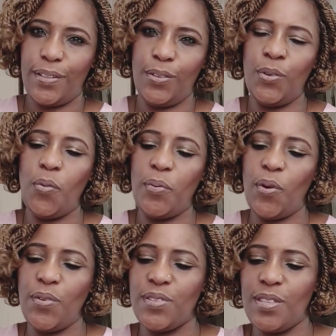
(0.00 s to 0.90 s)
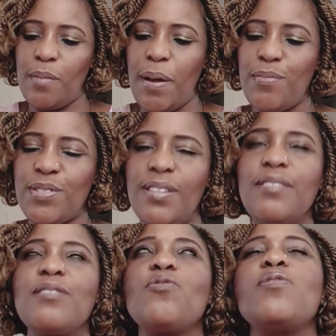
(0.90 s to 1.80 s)
you know, because the Bible
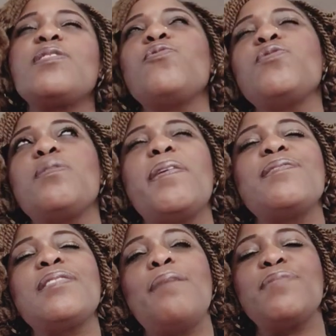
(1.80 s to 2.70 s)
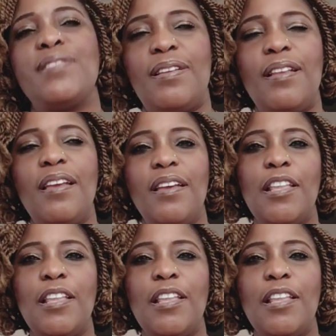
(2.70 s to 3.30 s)
says, told us about Samson,